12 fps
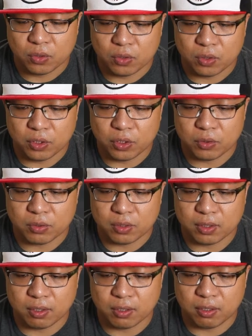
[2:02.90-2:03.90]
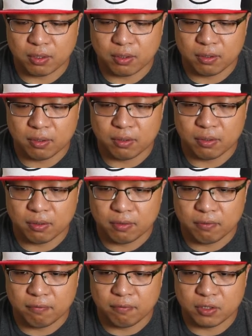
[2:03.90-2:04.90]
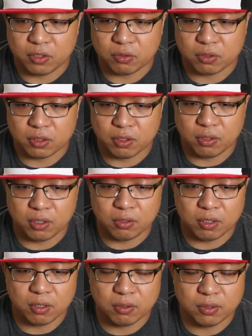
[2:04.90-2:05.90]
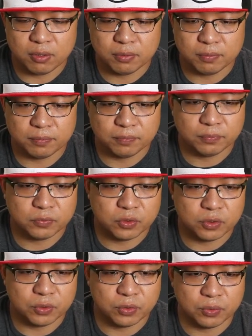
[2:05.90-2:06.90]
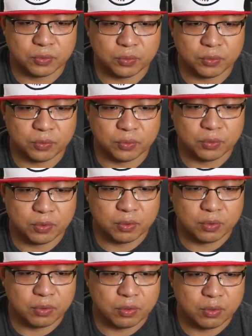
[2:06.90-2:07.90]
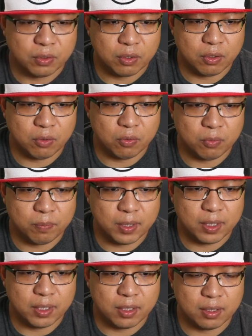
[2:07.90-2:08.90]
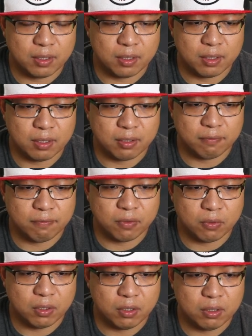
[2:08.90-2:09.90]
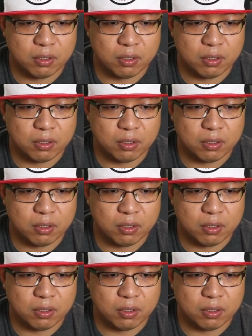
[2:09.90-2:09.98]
use the Visual Studio Code to open the folder.